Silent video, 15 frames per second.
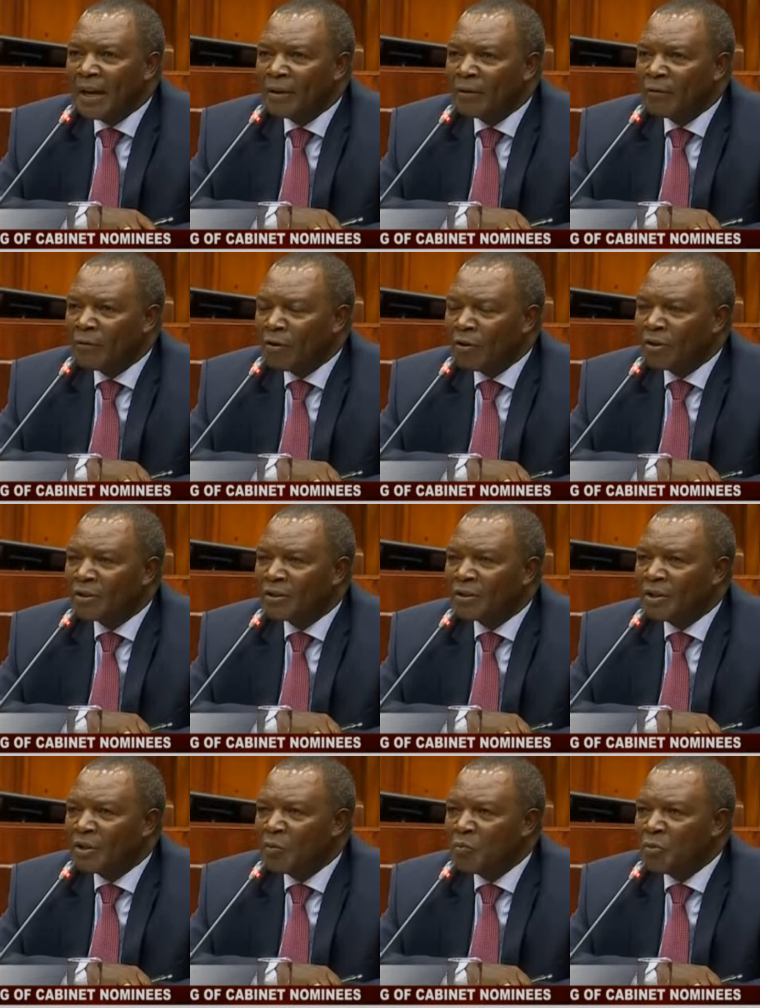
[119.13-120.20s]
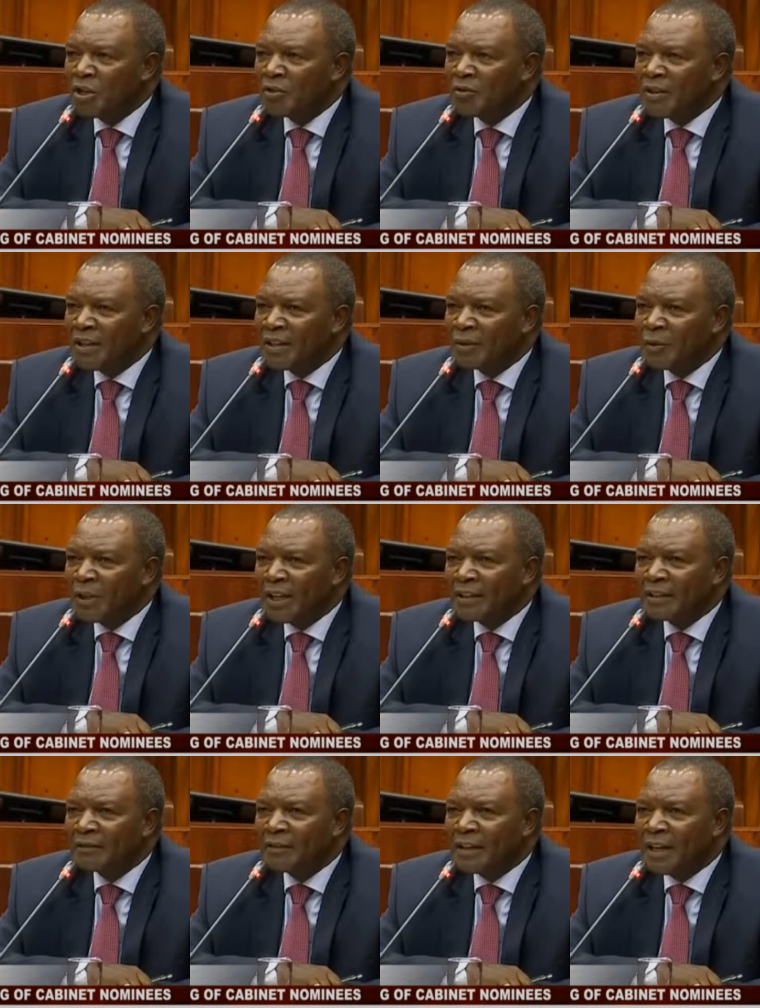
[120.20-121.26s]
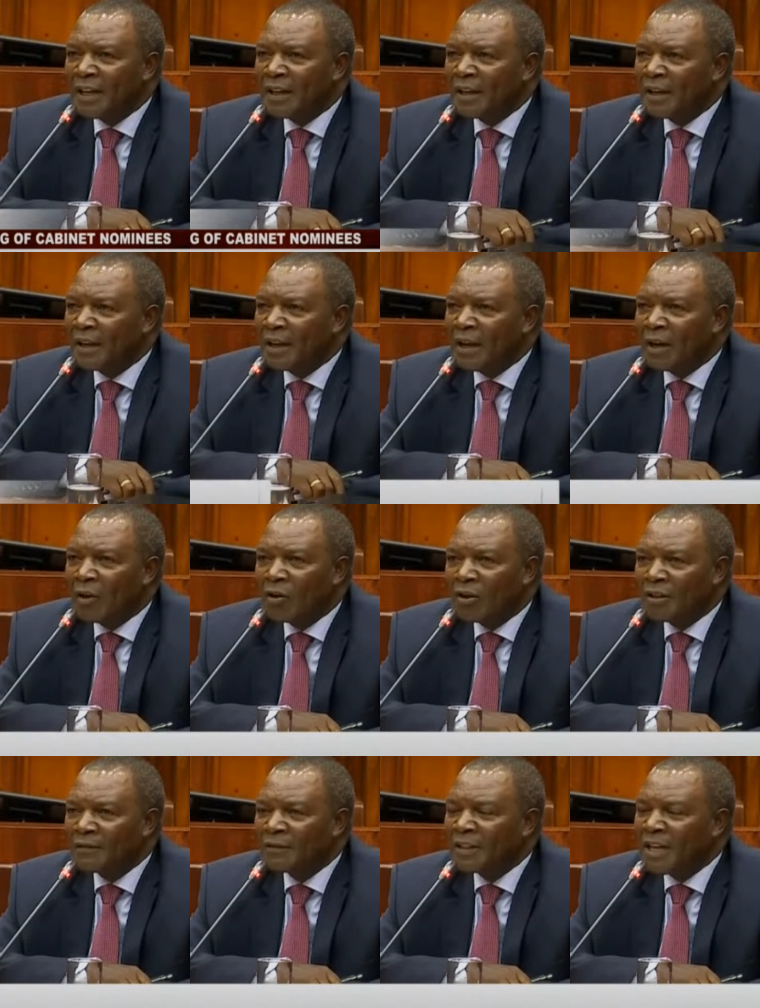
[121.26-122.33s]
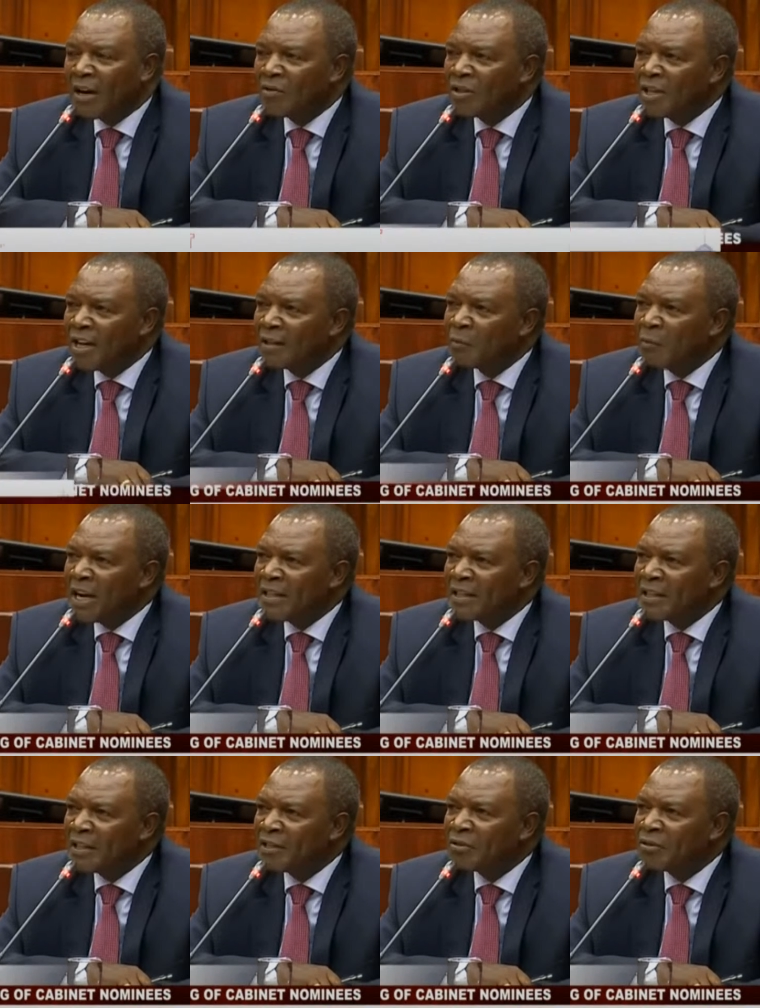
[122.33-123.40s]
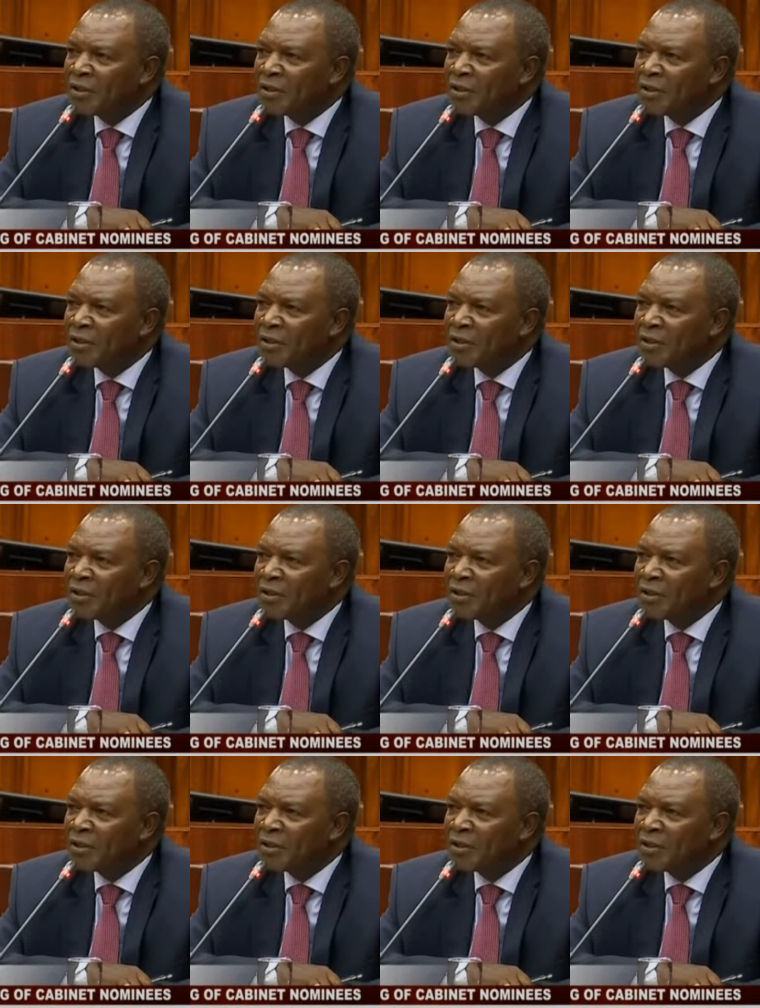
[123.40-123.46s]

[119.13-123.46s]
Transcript: and of course, make sure that we rectify or live down that bad